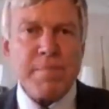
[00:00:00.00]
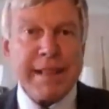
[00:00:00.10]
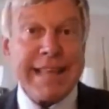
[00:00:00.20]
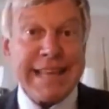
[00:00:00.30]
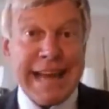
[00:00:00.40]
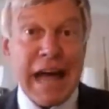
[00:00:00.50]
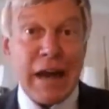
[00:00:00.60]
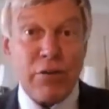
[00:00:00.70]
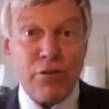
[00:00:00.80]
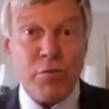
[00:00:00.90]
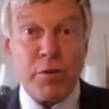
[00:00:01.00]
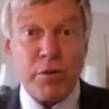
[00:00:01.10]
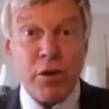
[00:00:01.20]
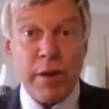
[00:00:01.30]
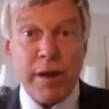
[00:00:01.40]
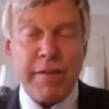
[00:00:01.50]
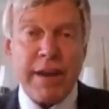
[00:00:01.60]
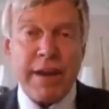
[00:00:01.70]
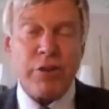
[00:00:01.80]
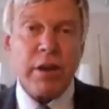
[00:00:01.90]
million Superdome
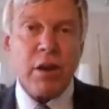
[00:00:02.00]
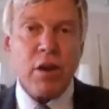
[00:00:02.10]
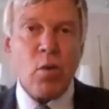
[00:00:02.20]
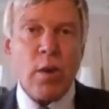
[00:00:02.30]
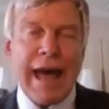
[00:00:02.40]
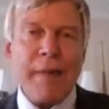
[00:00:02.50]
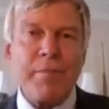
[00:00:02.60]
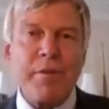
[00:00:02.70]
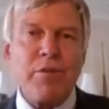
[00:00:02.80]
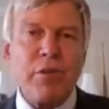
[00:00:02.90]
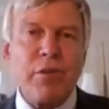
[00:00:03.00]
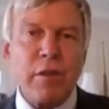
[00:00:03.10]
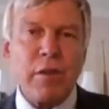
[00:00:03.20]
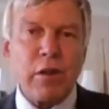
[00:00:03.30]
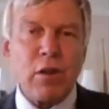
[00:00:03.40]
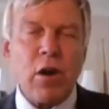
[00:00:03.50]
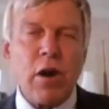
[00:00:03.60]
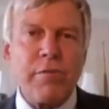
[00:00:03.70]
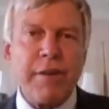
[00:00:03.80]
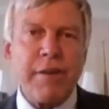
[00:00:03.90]
renovation. What happens to the
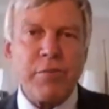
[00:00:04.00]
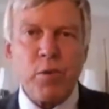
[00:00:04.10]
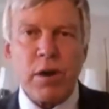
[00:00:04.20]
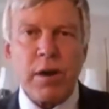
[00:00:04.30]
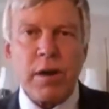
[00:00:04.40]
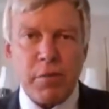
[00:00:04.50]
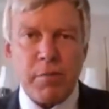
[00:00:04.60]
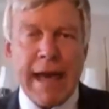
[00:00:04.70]
long-term fan support from